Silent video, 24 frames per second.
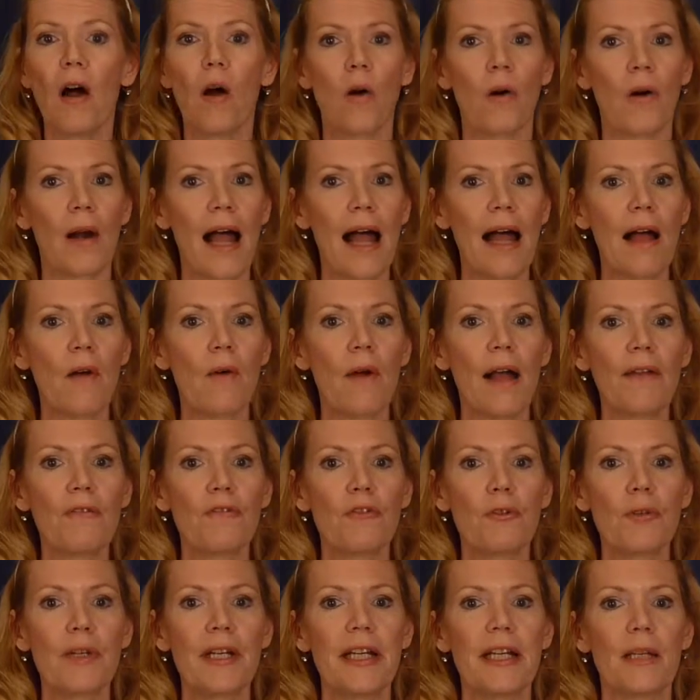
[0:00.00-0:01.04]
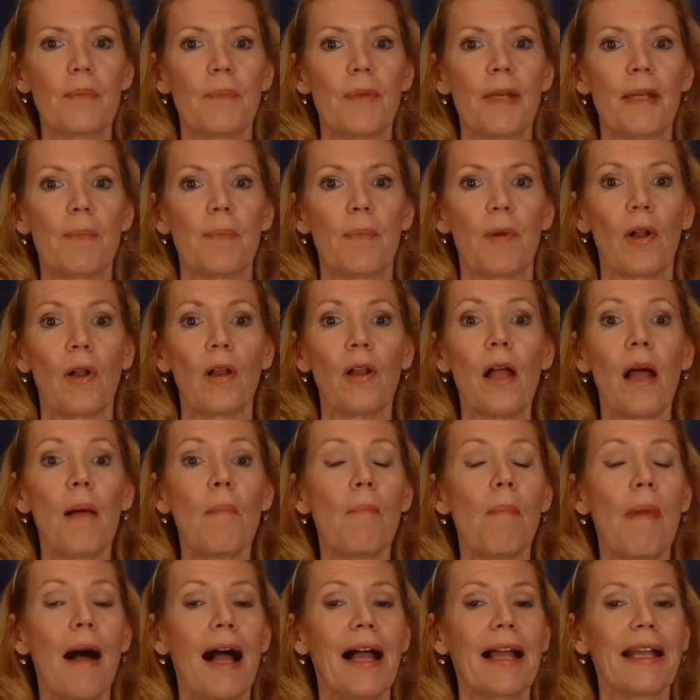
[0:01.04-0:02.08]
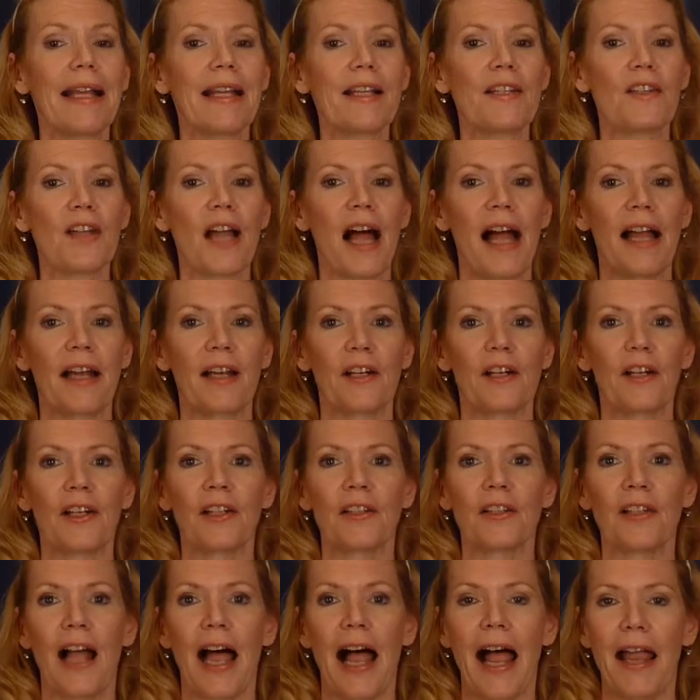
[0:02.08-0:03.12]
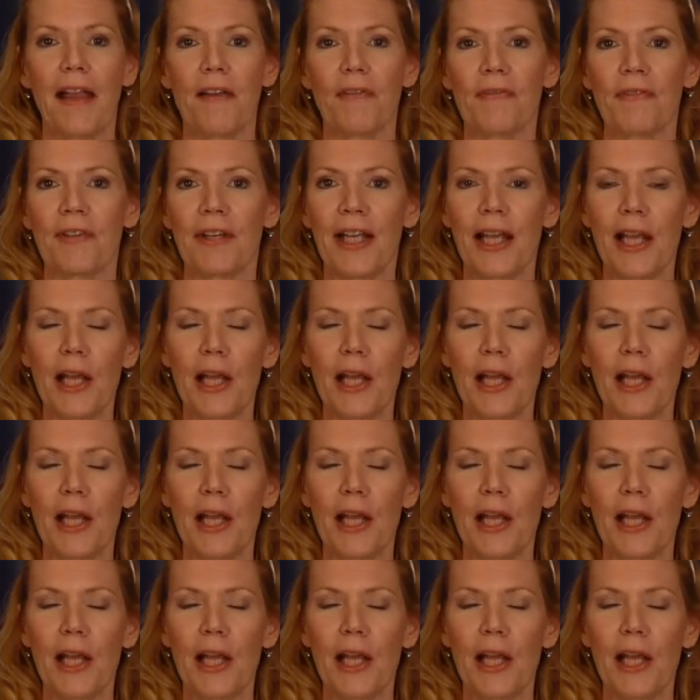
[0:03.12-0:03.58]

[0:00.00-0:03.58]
or how I've treated people my entire life.